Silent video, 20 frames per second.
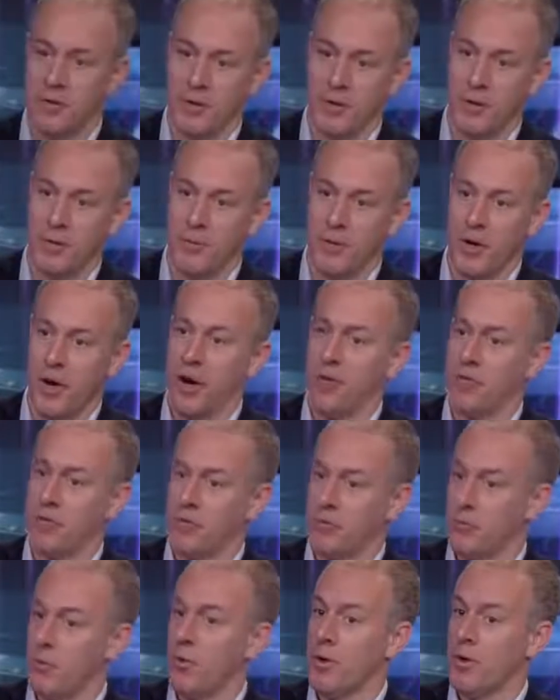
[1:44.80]
a bit off
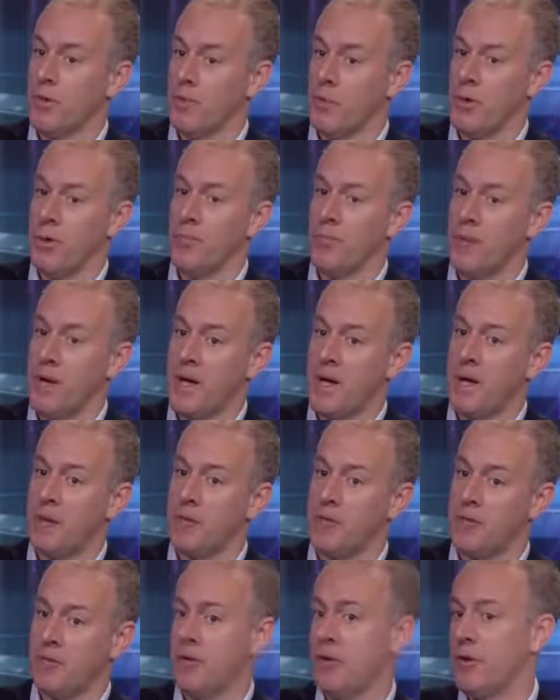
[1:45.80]
its one-to-one peg.
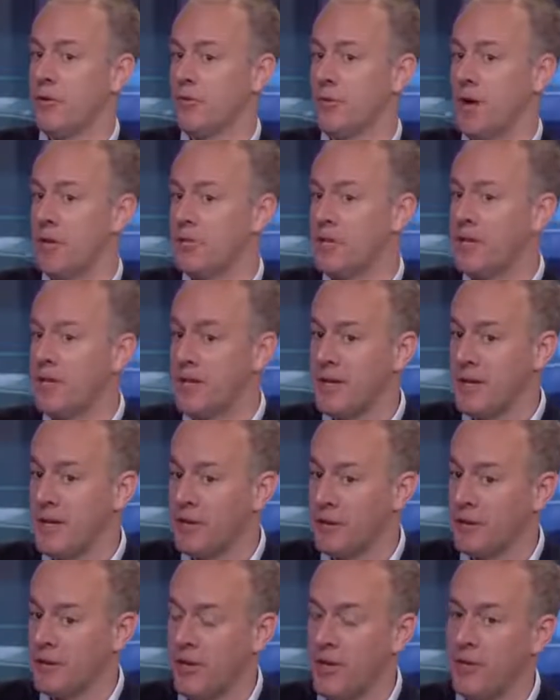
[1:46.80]
We've seen it drop to
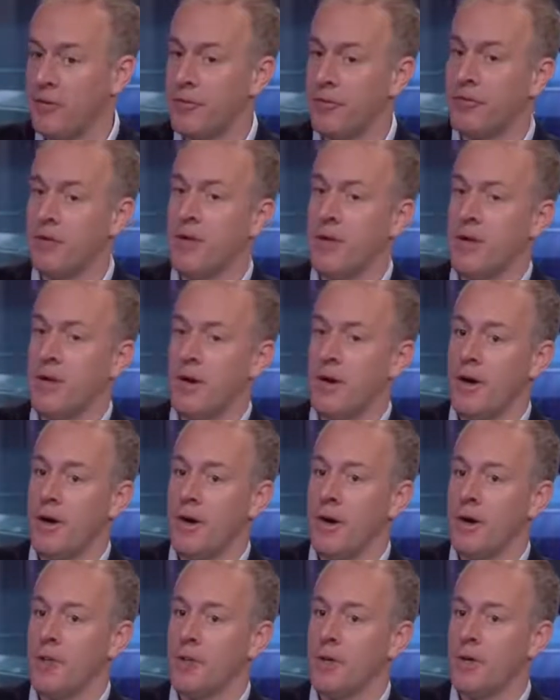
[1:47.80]
89 cents,
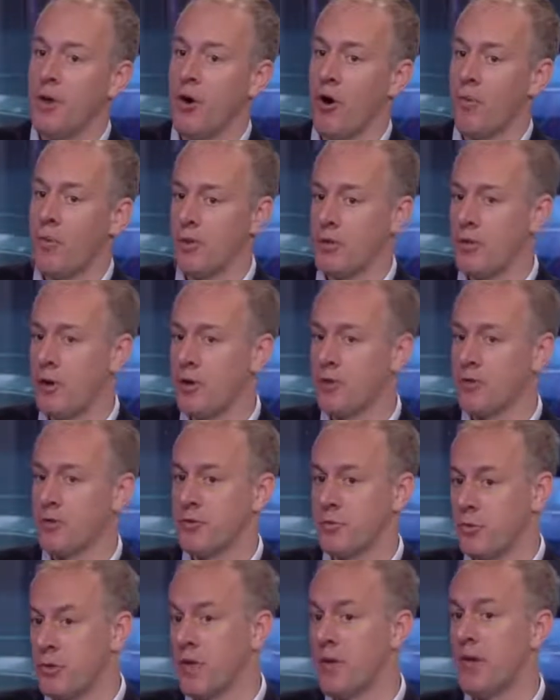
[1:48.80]
but
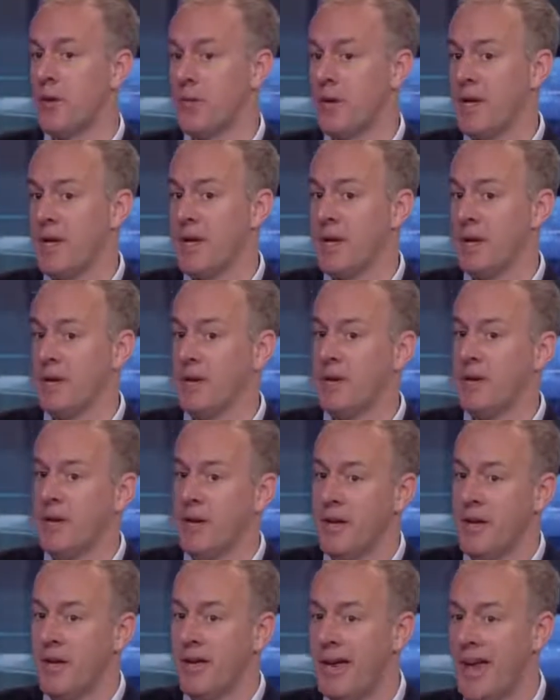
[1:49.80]
arbitrageurs will come in
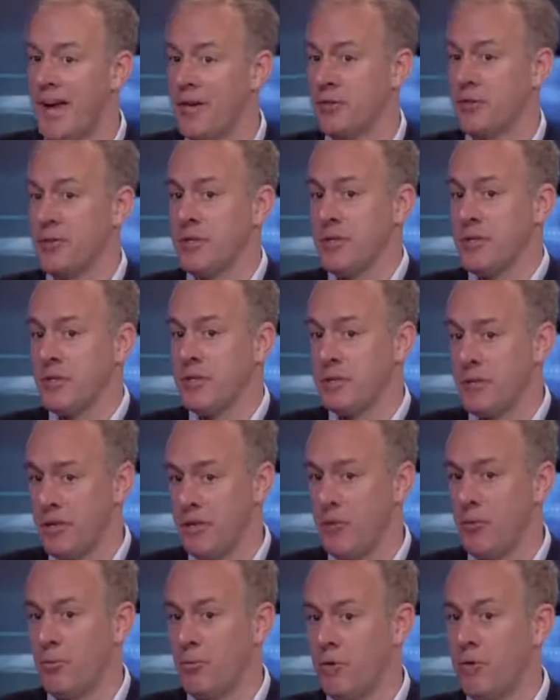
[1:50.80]
and actually,
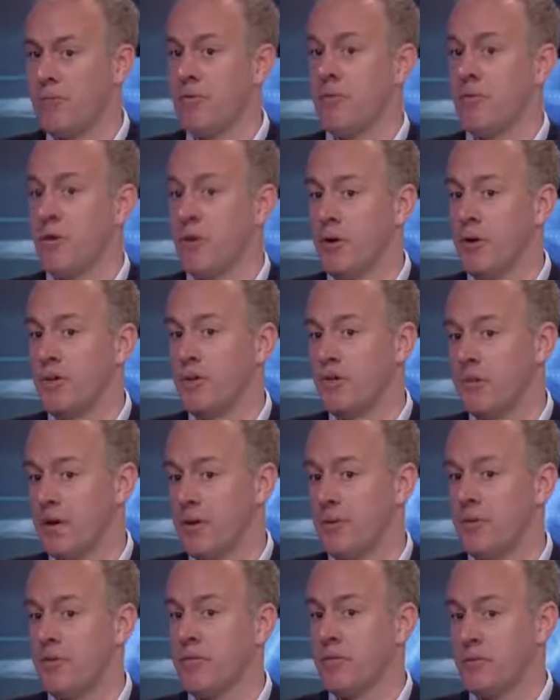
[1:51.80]
convert
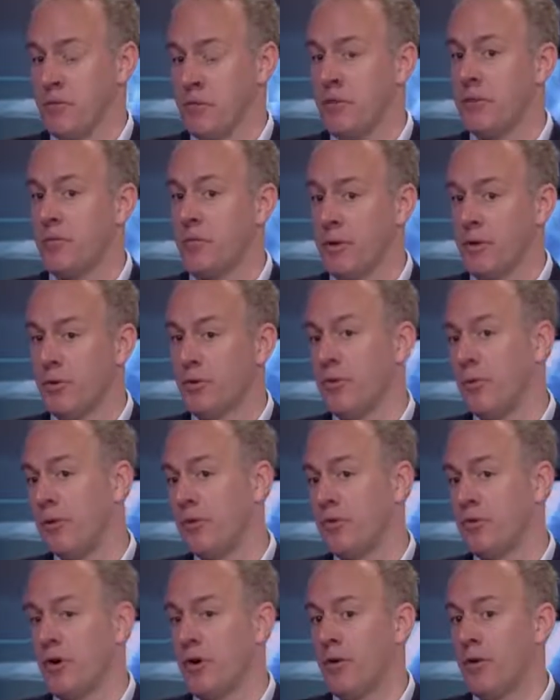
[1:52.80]
Tether for real
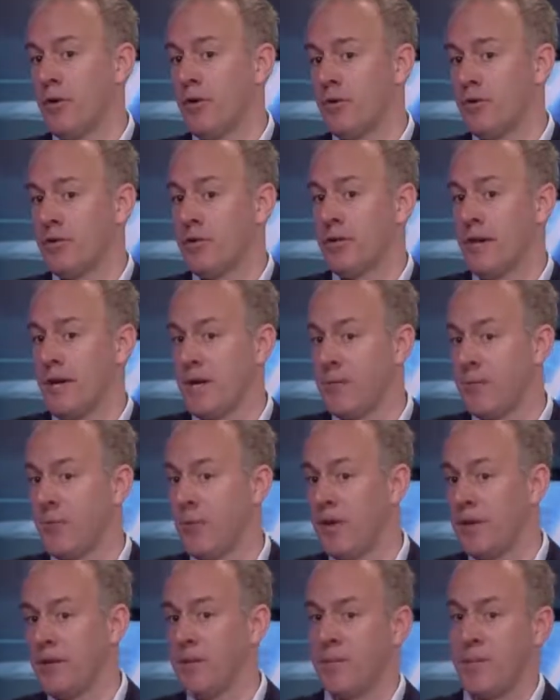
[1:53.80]
U.S. dollars to kind of
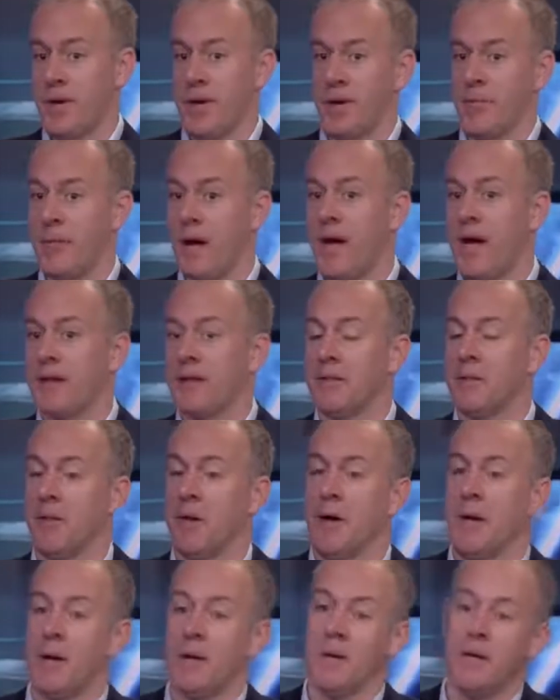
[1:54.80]
bring the peg back in
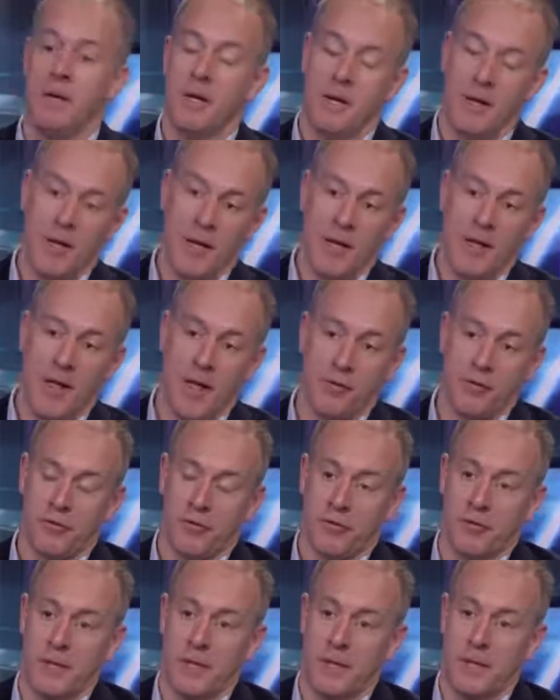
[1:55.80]
line. And that
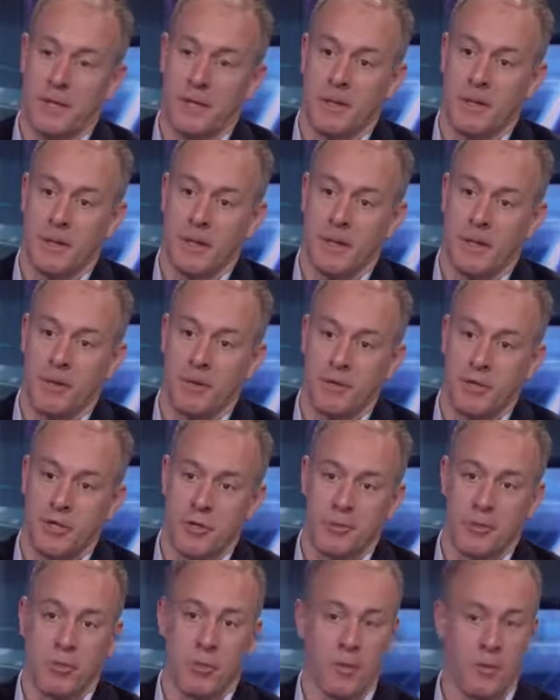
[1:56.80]
certainly
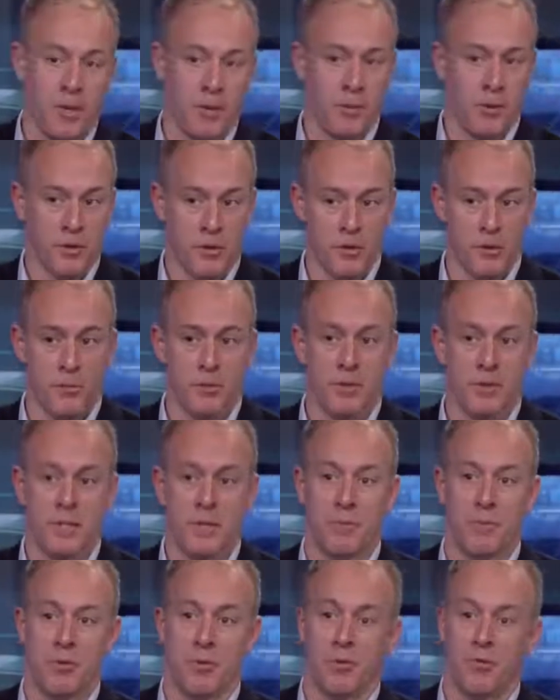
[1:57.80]
should be what people can do with
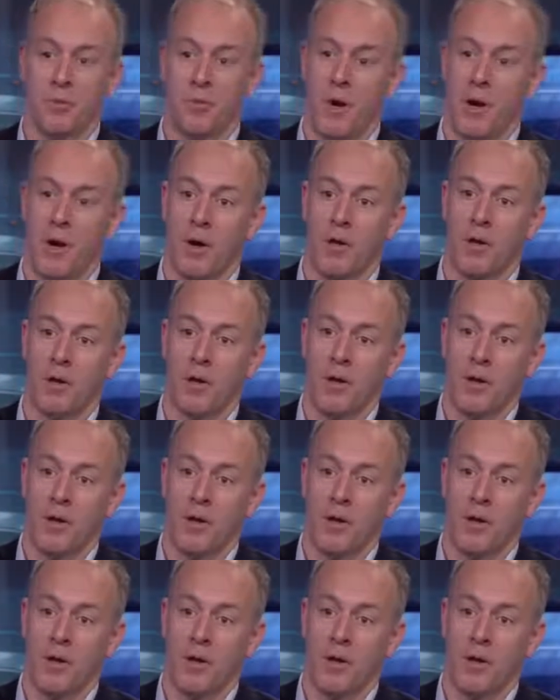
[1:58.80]
Libra as well.